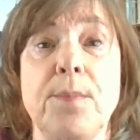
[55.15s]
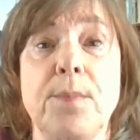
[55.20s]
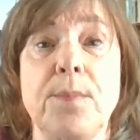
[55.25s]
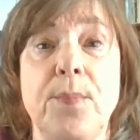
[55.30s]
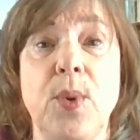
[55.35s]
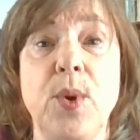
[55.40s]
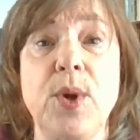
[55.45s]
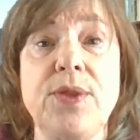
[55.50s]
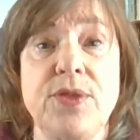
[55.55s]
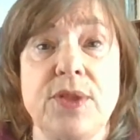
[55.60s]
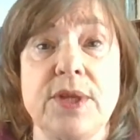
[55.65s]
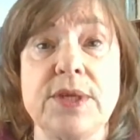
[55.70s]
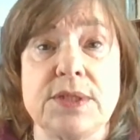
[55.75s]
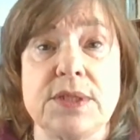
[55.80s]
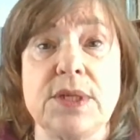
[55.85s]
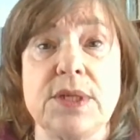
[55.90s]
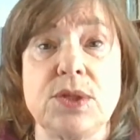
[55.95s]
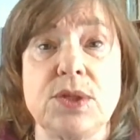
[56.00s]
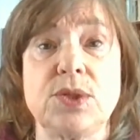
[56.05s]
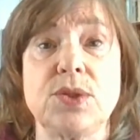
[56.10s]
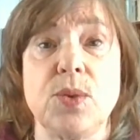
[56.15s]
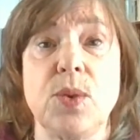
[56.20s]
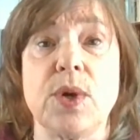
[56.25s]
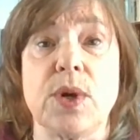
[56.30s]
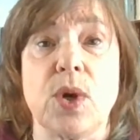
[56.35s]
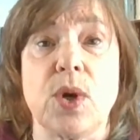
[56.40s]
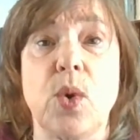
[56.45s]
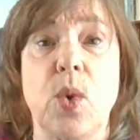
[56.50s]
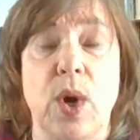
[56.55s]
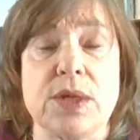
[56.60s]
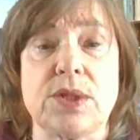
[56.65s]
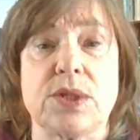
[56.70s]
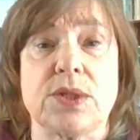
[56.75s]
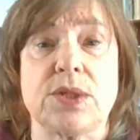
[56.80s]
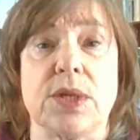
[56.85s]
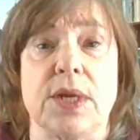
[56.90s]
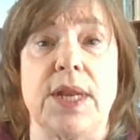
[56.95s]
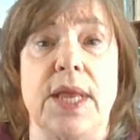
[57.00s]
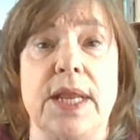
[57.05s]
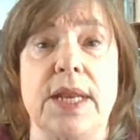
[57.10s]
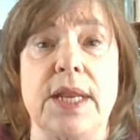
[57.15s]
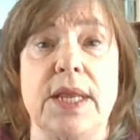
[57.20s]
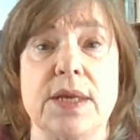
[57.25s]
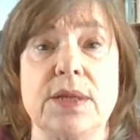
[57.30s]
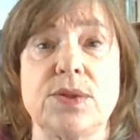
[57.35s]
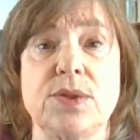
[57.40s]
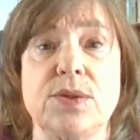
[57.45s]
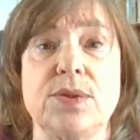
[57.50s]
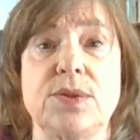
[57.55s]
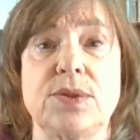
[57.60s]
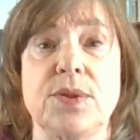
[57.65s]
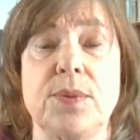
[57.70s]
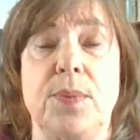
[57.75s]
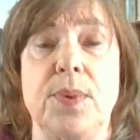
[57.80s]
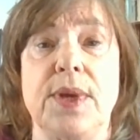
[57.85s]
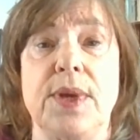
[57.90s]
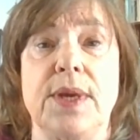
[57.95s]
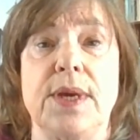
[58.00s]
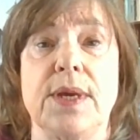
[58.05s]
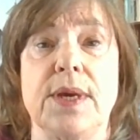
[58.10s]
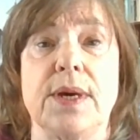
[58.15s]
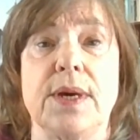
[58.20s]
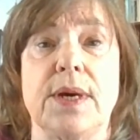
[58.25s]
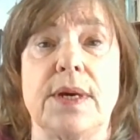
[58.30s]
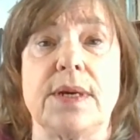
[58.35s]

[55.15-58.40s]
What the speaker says: put this into a question, an issue to be